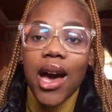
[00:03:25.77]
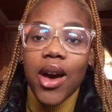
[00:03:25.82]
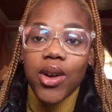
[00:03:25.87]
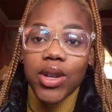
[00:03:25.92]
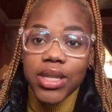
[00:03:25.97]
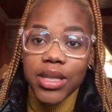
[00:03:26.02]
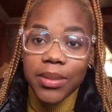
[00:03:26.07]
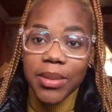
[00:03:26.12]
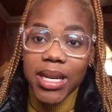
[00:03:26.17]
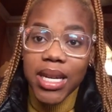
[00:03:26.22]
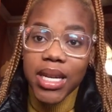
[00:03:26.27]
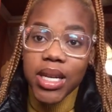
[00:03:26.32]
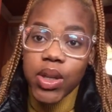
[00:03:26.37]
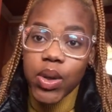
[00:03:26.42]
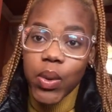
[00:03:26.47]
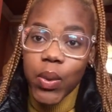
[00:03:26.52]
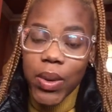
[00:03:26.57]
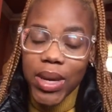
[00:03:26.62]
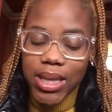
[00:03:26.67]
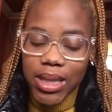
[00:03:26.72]
Academically
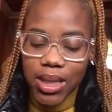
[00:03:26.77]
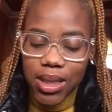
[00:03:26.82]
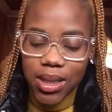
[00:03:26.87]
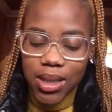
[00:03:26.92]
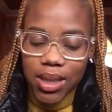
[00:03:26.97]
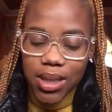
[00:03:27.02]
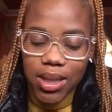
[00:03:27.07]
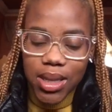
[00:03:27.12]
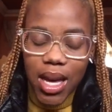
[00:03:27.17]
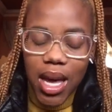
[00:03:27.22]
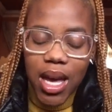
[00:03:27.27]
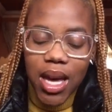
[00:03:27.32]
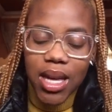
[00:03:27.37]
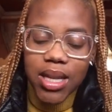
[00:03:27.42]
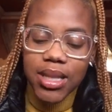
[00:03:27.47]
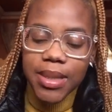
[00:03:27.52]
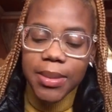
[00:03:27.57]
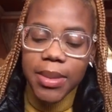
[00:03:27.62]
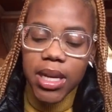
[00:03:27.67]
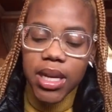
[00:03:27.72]
QS.
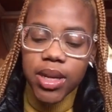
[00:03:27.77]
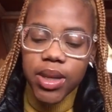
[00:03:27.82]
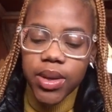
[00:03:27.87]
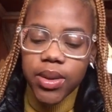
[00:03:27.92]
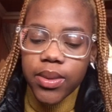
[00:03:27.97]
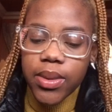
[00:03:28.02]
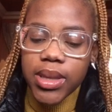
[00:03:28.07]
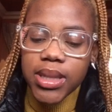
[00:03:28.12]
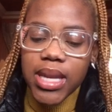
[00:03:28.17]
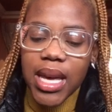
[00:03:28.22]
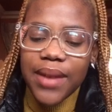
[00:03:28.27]
Academically QS.